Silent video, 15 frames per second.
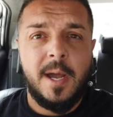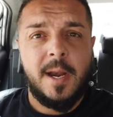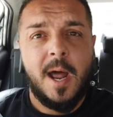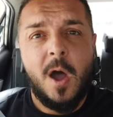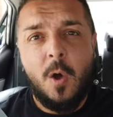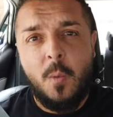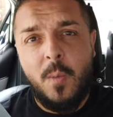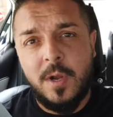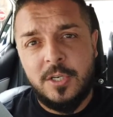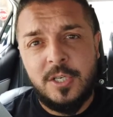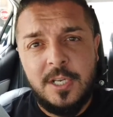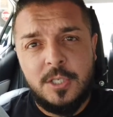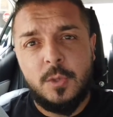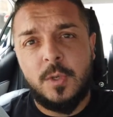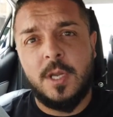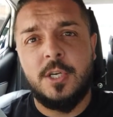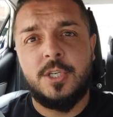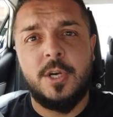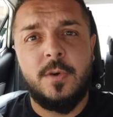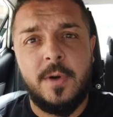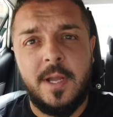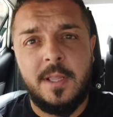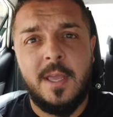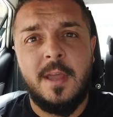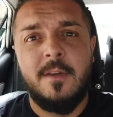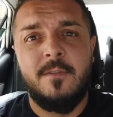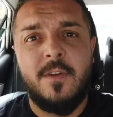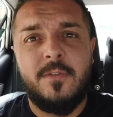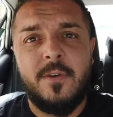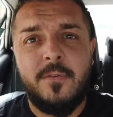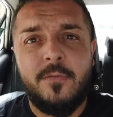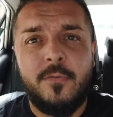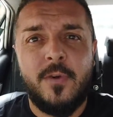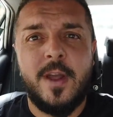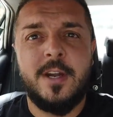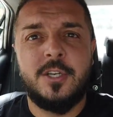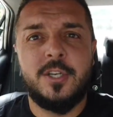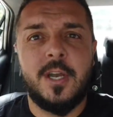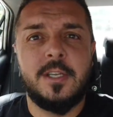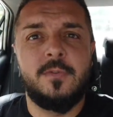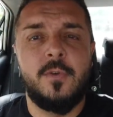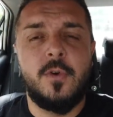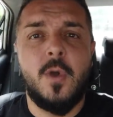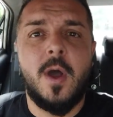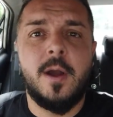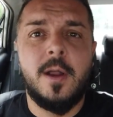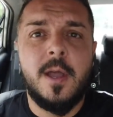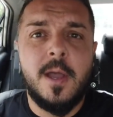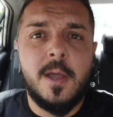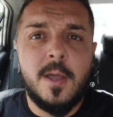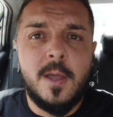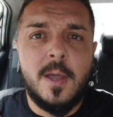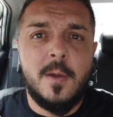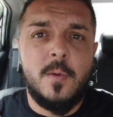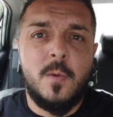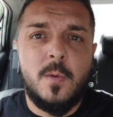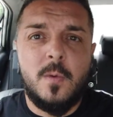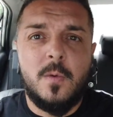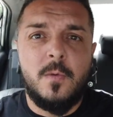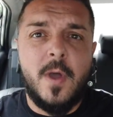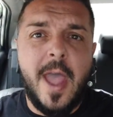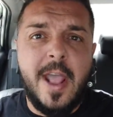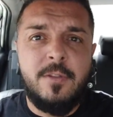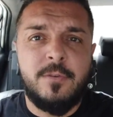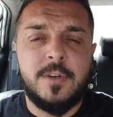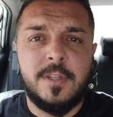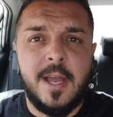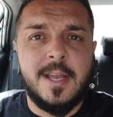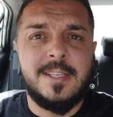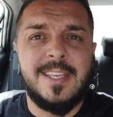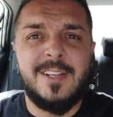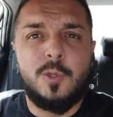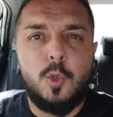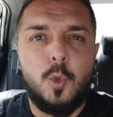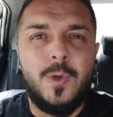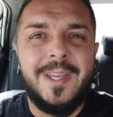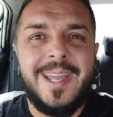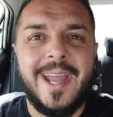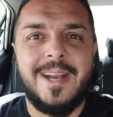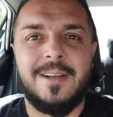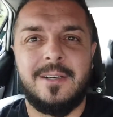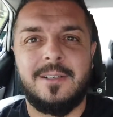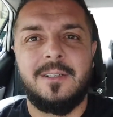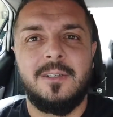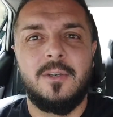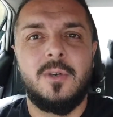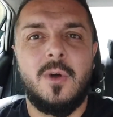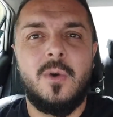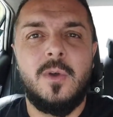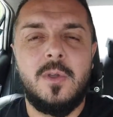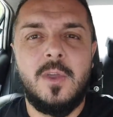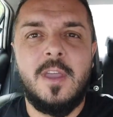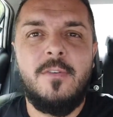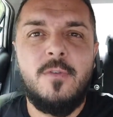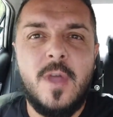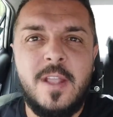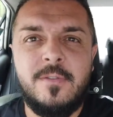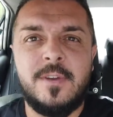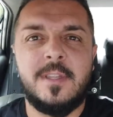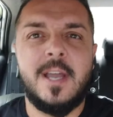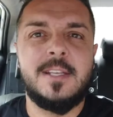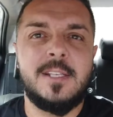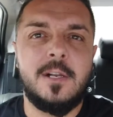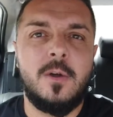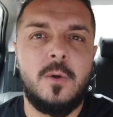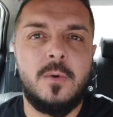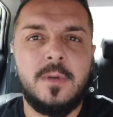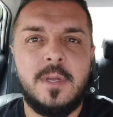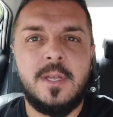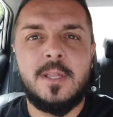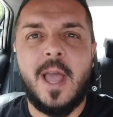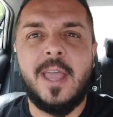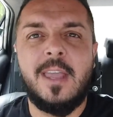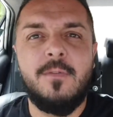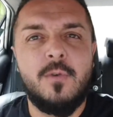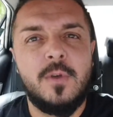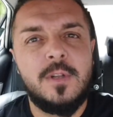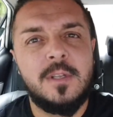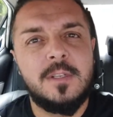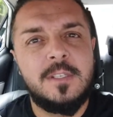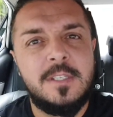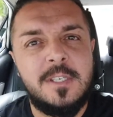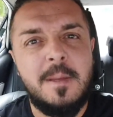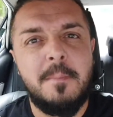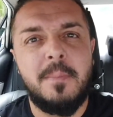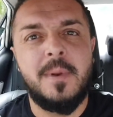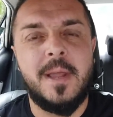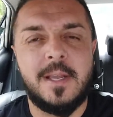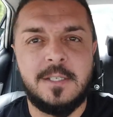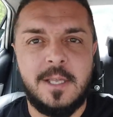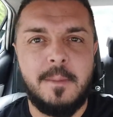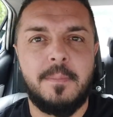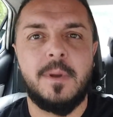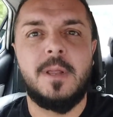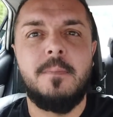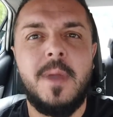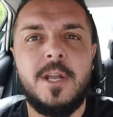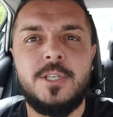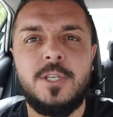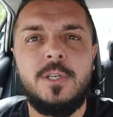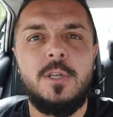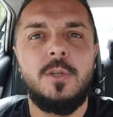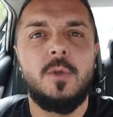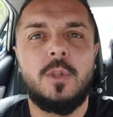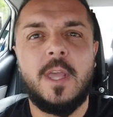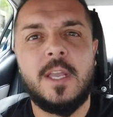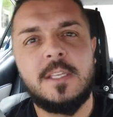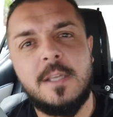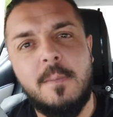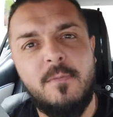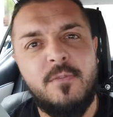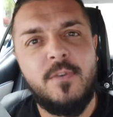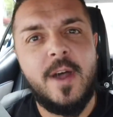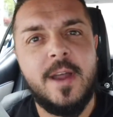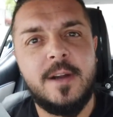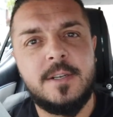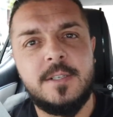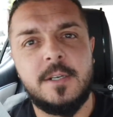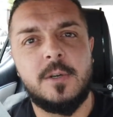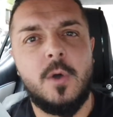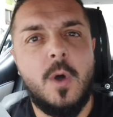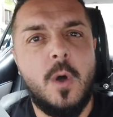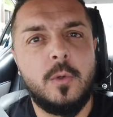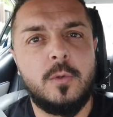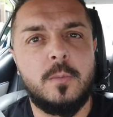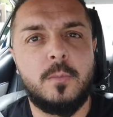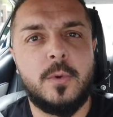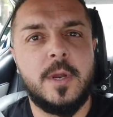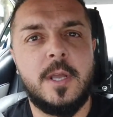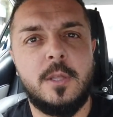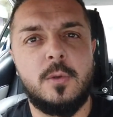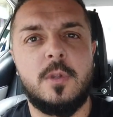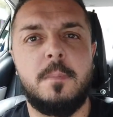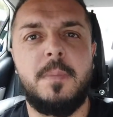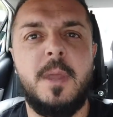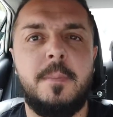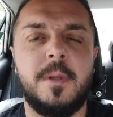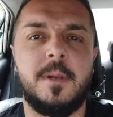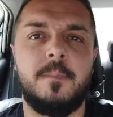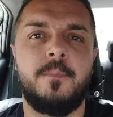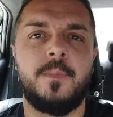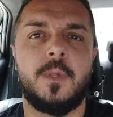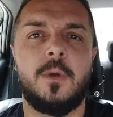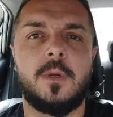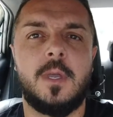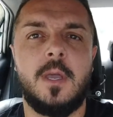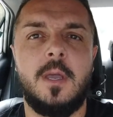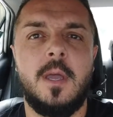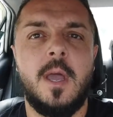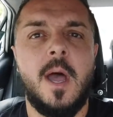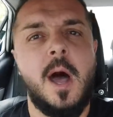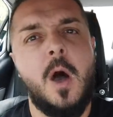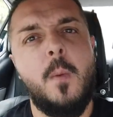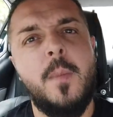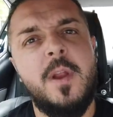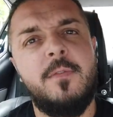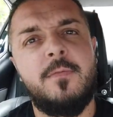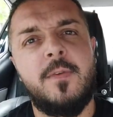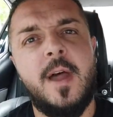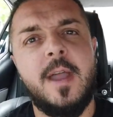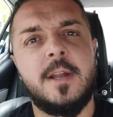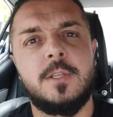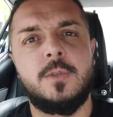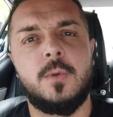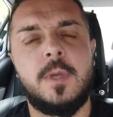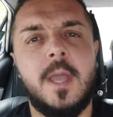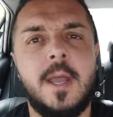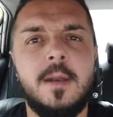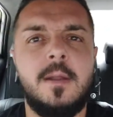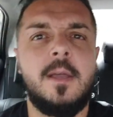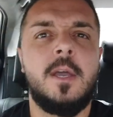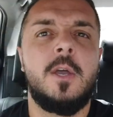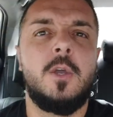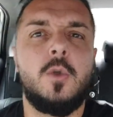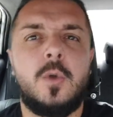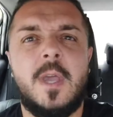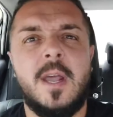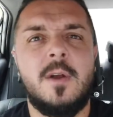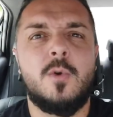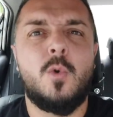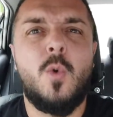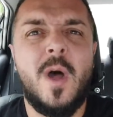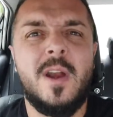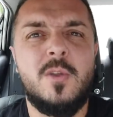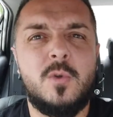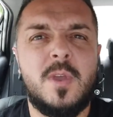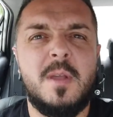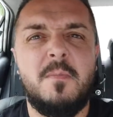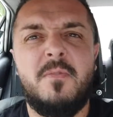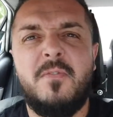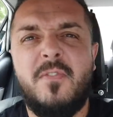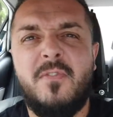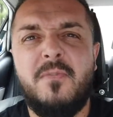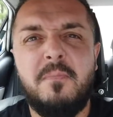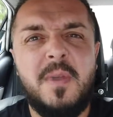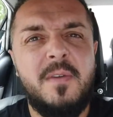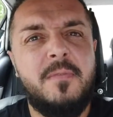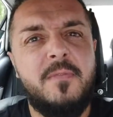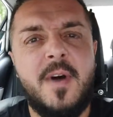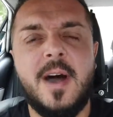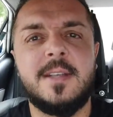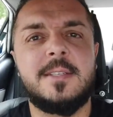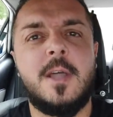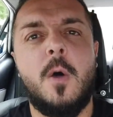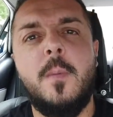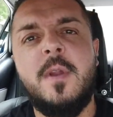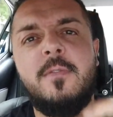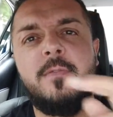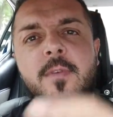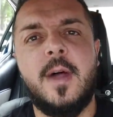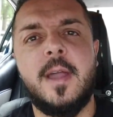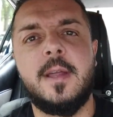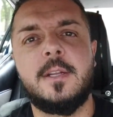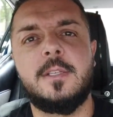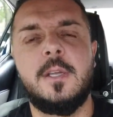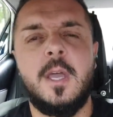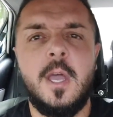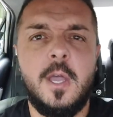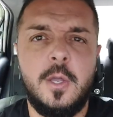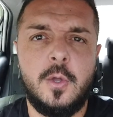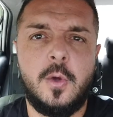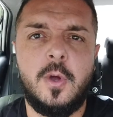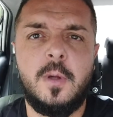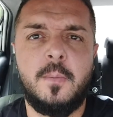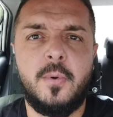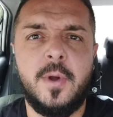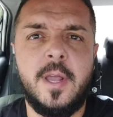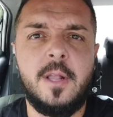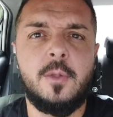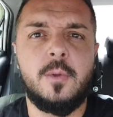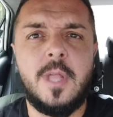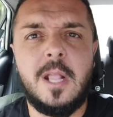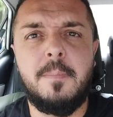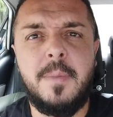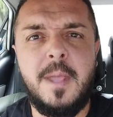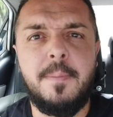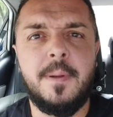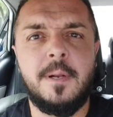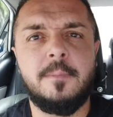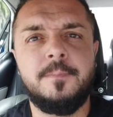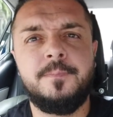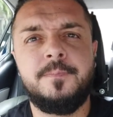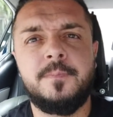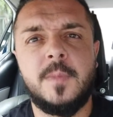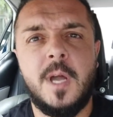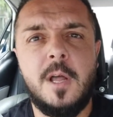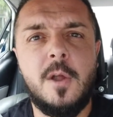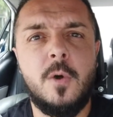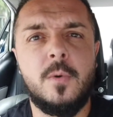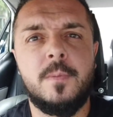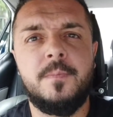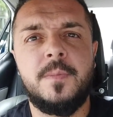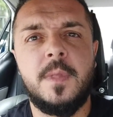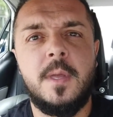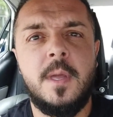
and how much leads you can generate with a franchise where you are advertising together you know if you advertise alone it, i give you a simple example imagine you take some flyers and go out and bring it to the people okay how many flyers you can you can run you can be fast how many flyers you're gonna bring to that people alone